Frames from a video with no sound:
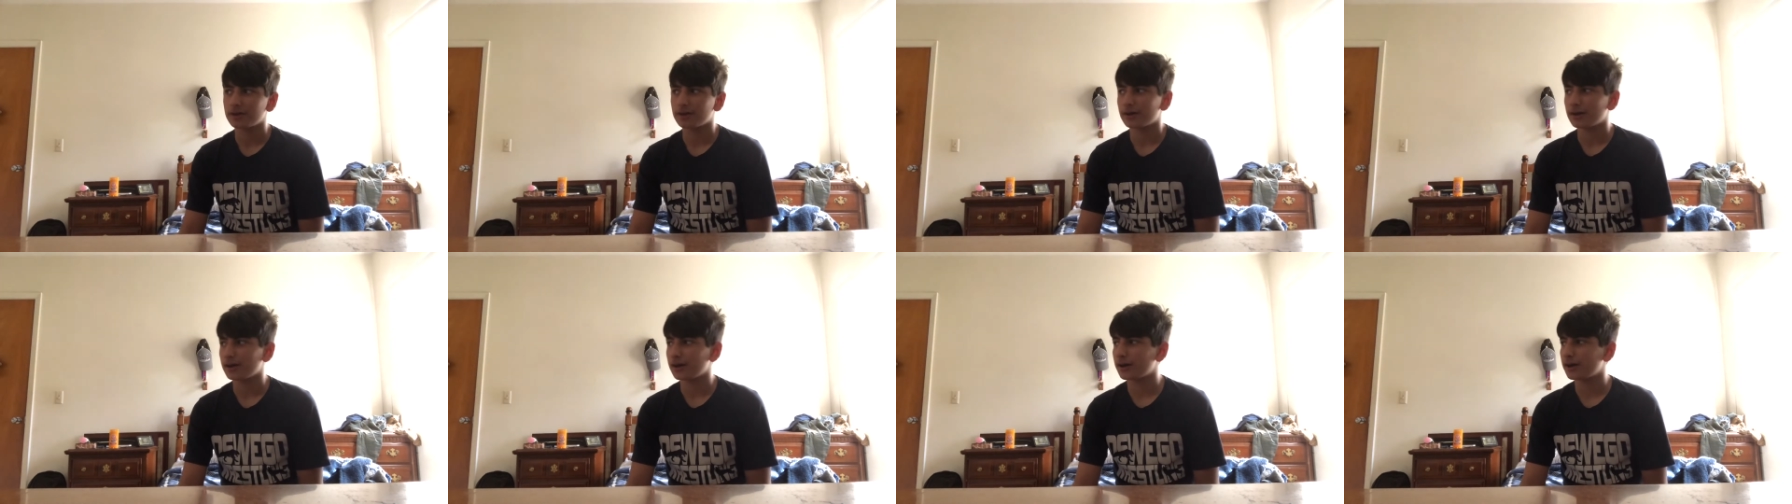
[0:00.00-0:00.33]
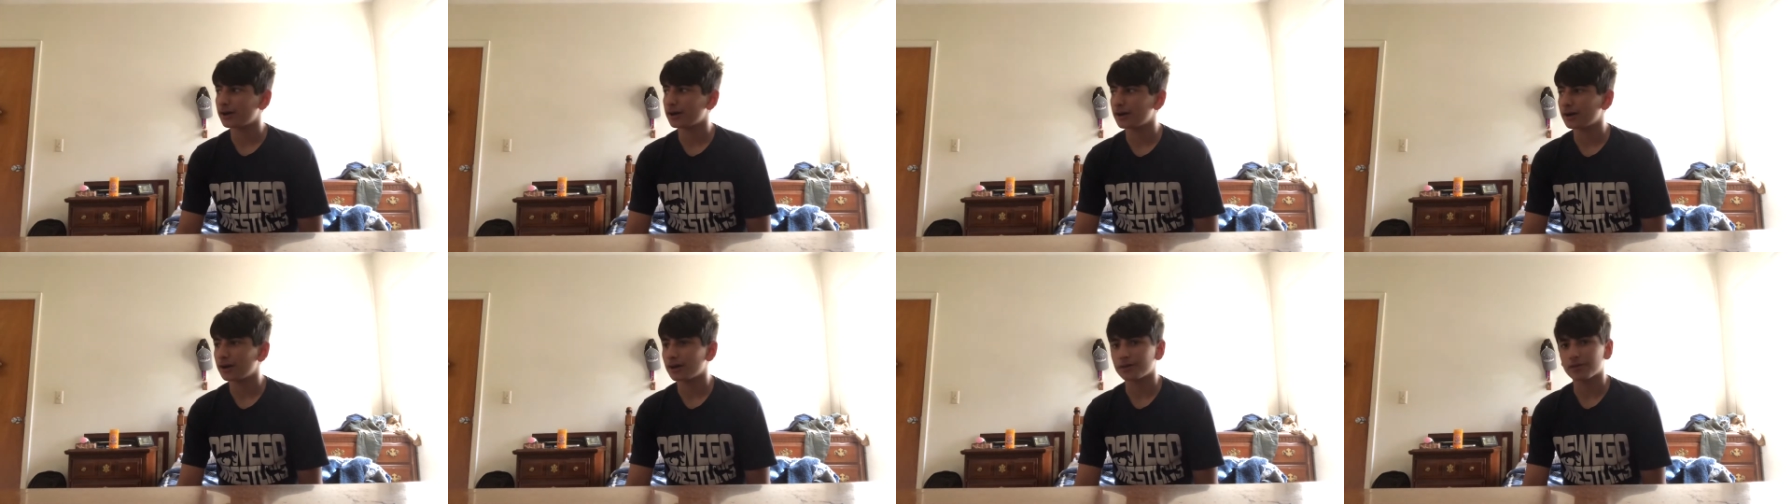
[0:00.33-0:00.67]

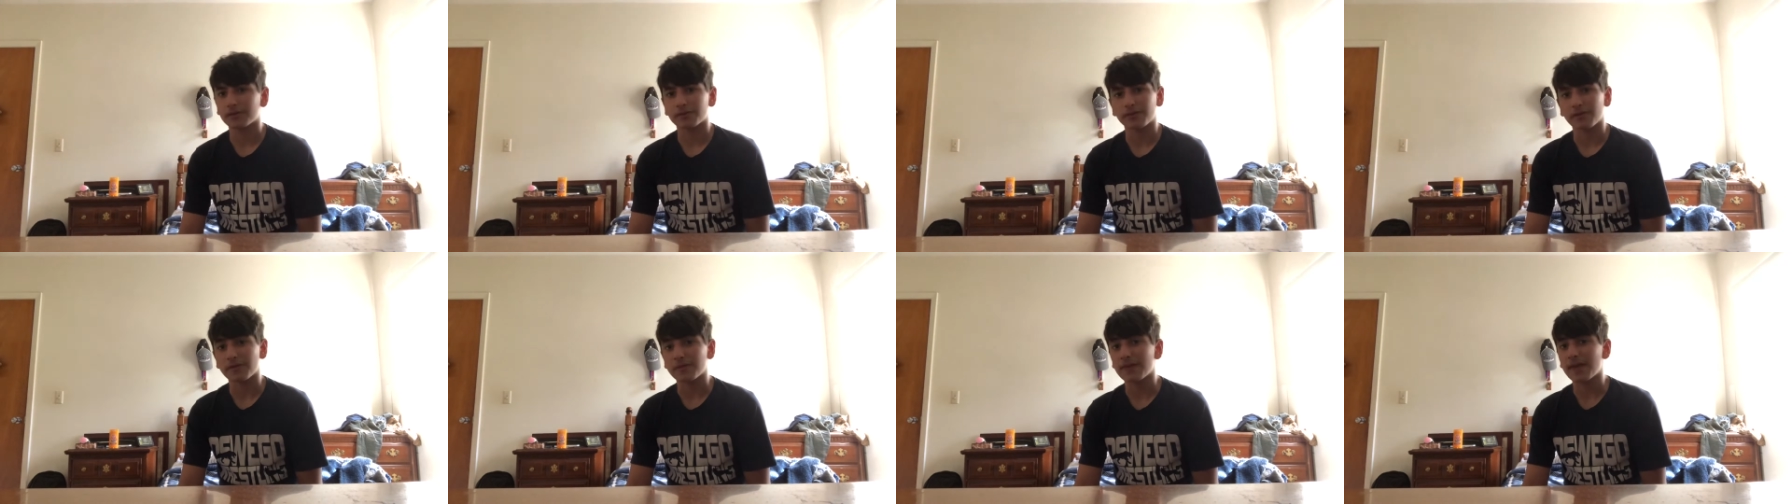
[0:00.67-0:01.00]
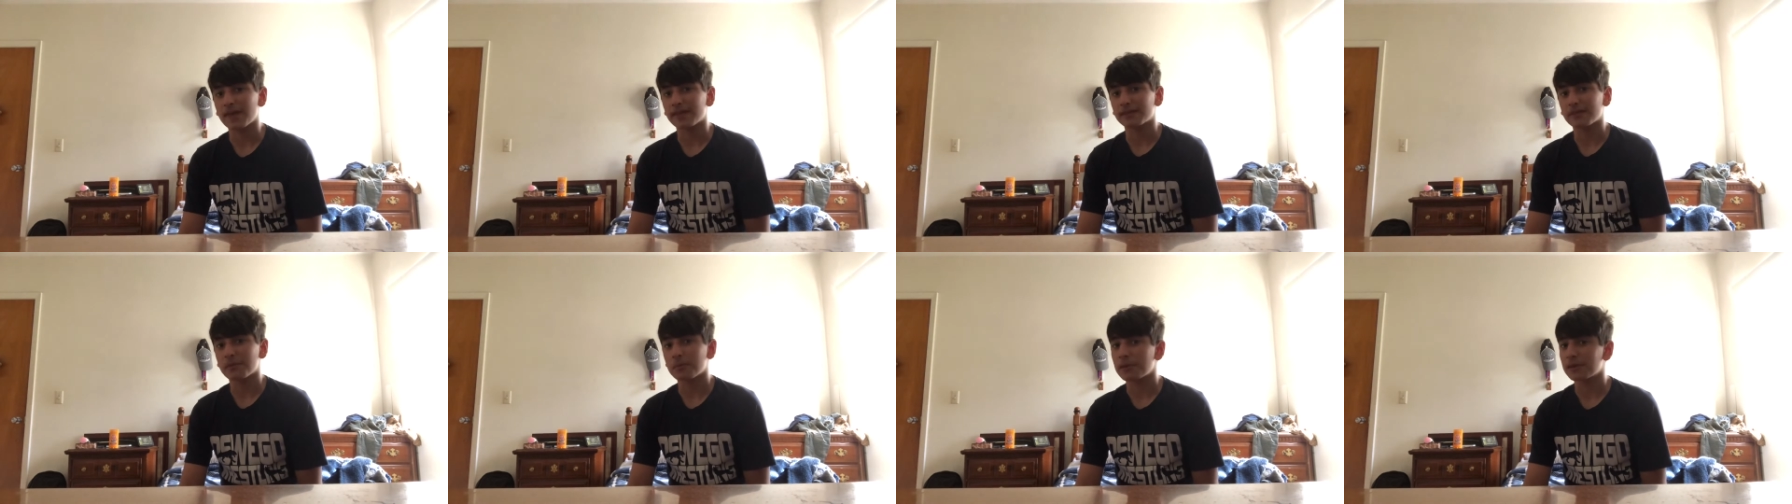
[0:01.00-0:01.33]
Other than that,
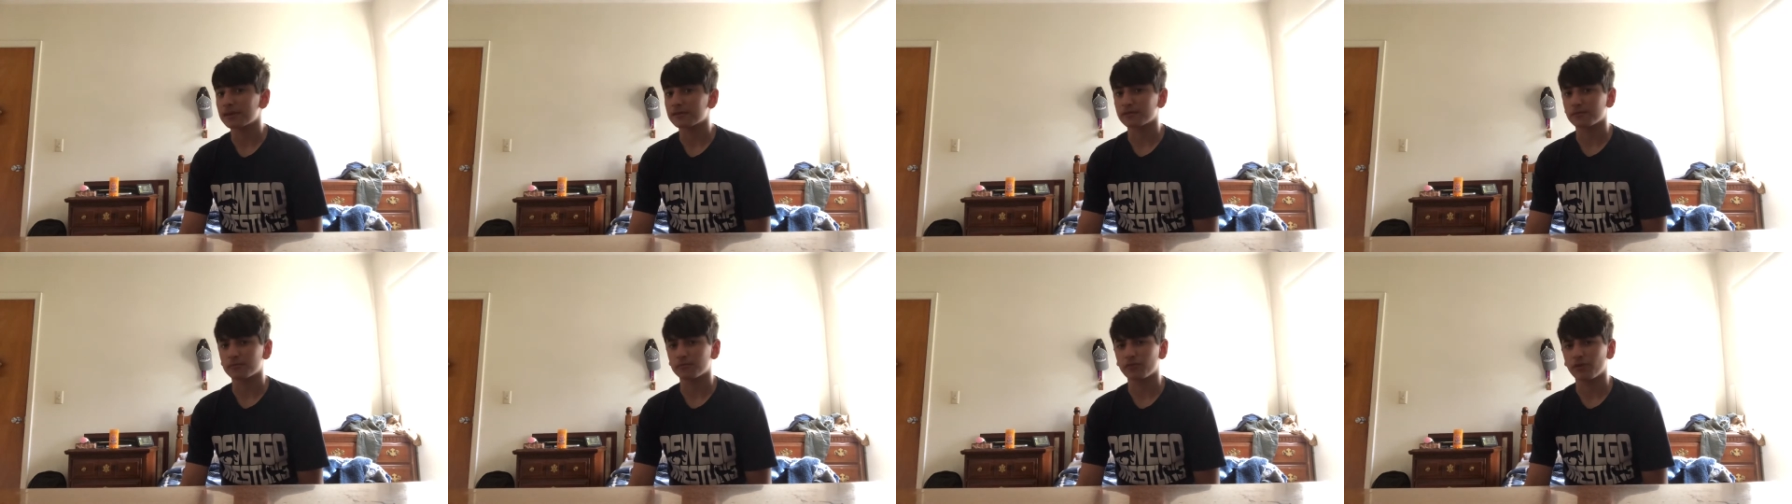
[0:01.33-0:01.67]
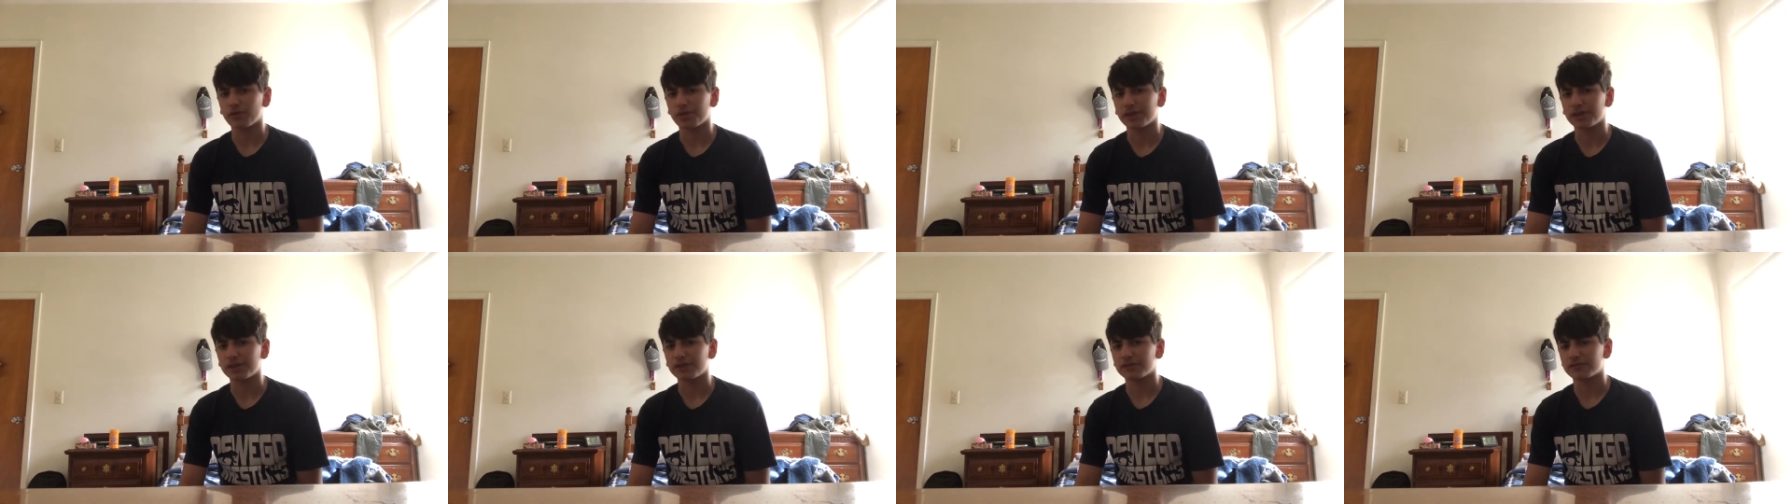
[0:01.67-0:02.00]
they make some really
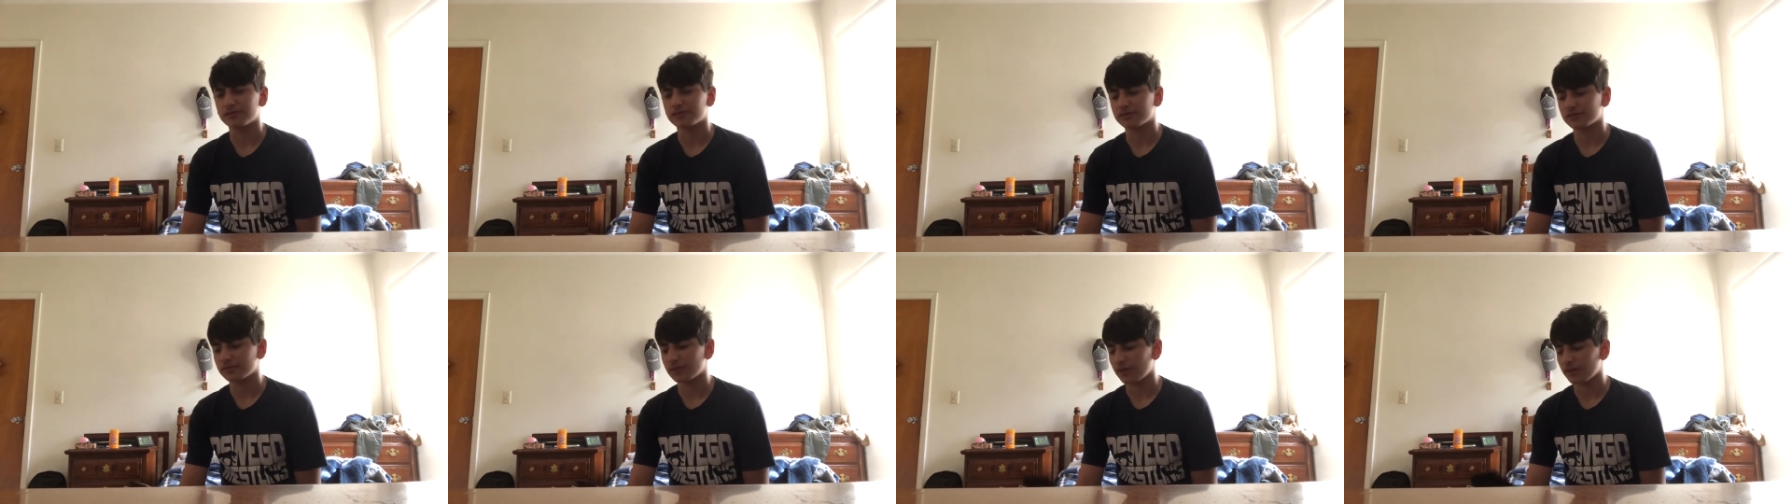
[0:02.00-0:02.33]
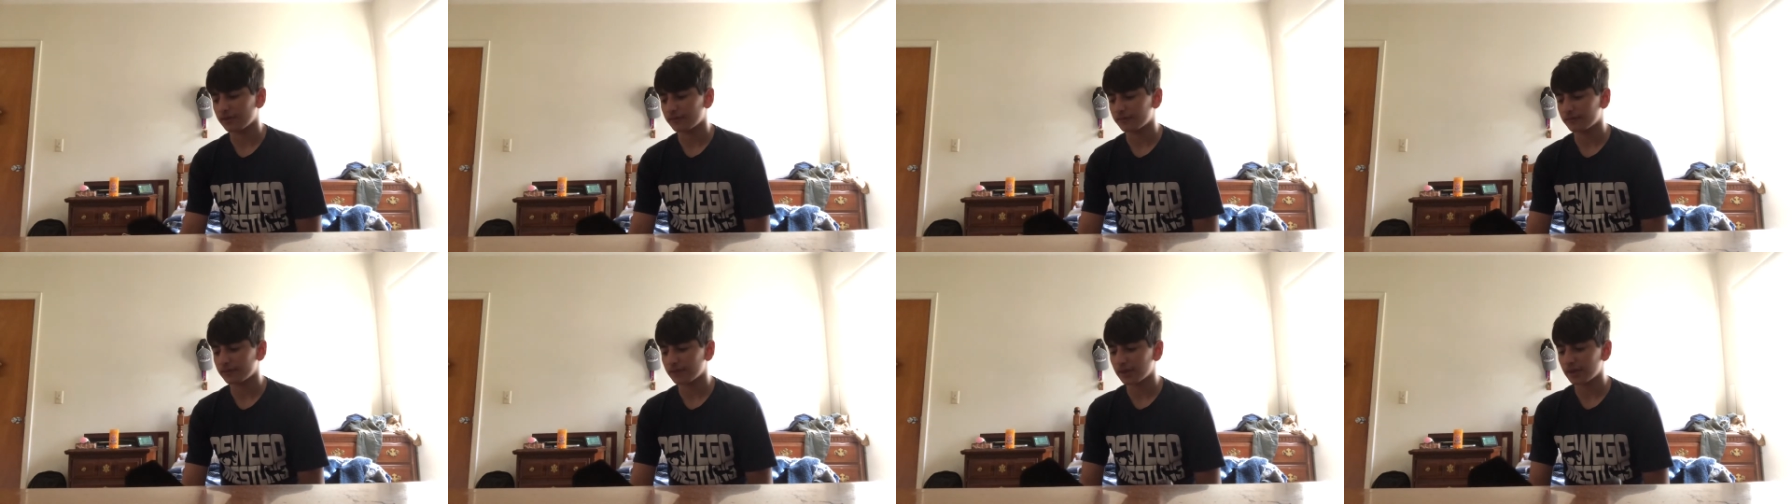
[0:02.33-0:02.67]
good stuff.
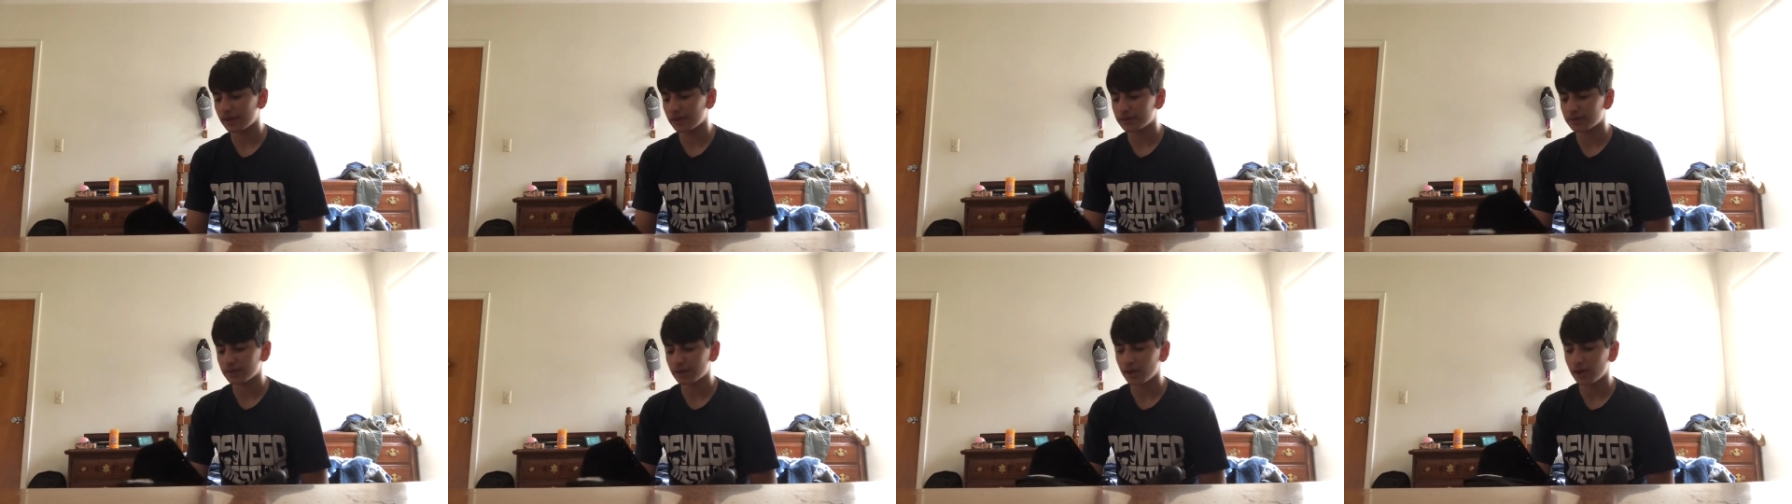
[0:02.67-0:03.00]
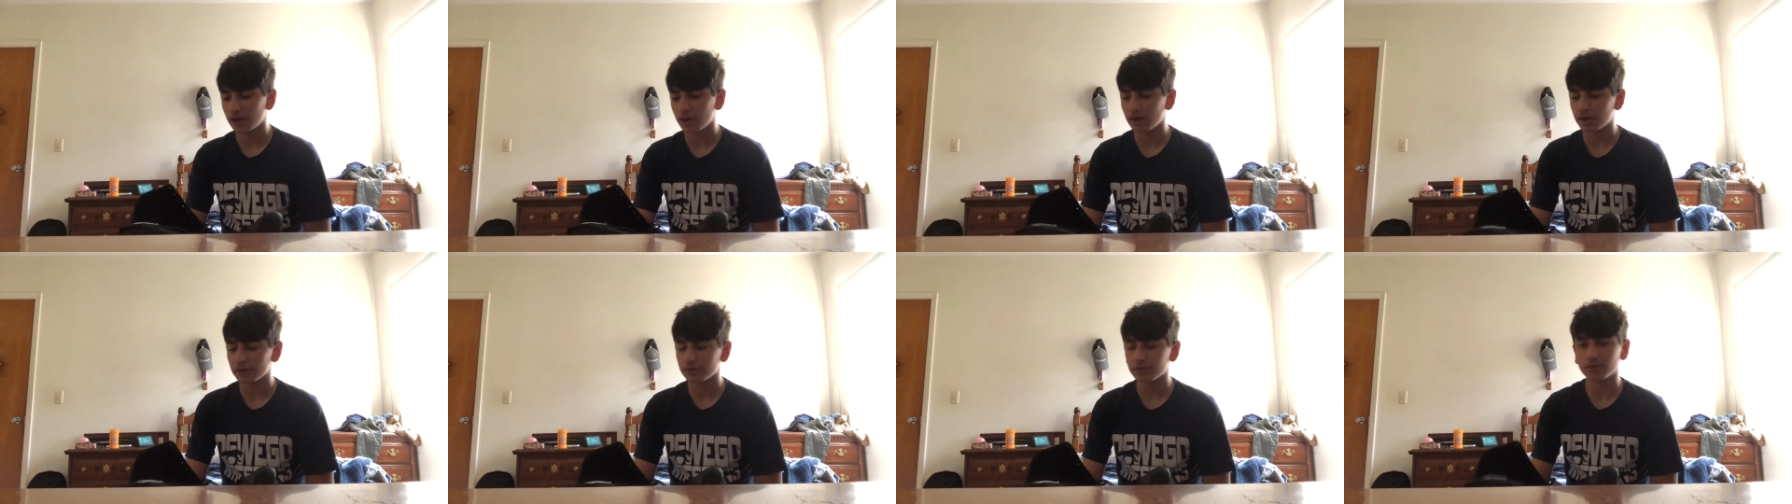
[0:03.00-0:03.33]
And
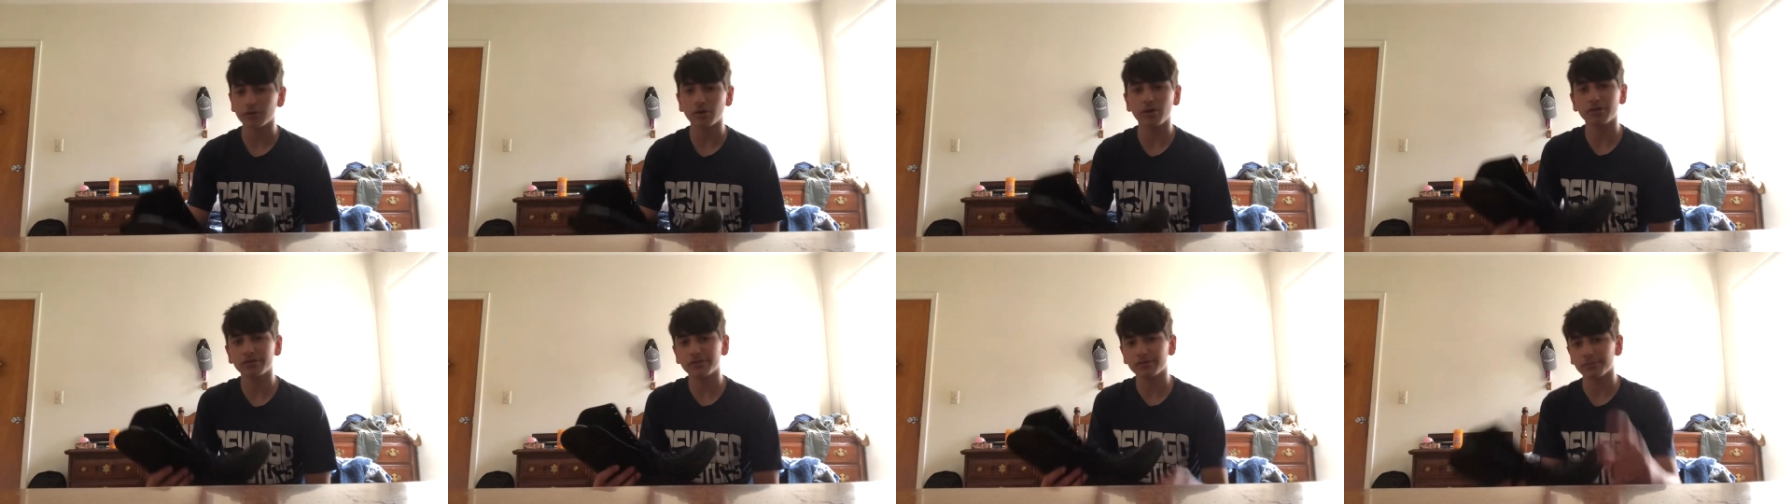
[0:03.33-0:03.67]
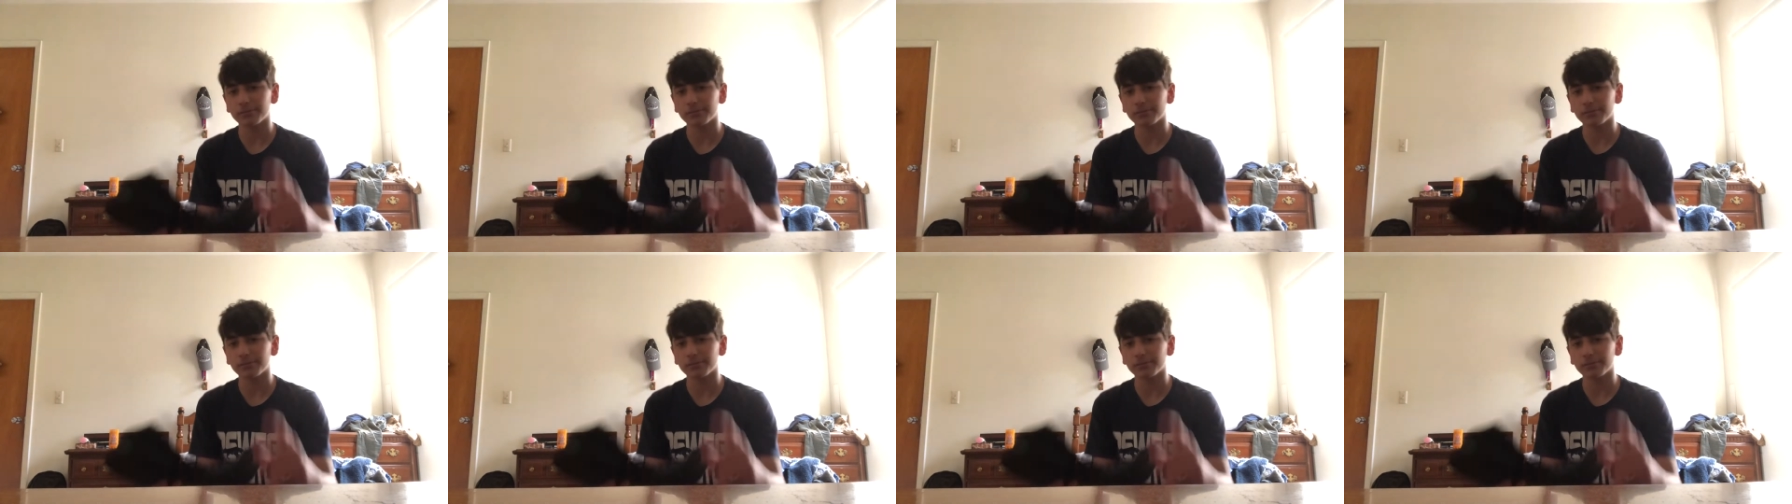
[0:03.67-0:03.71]
there are some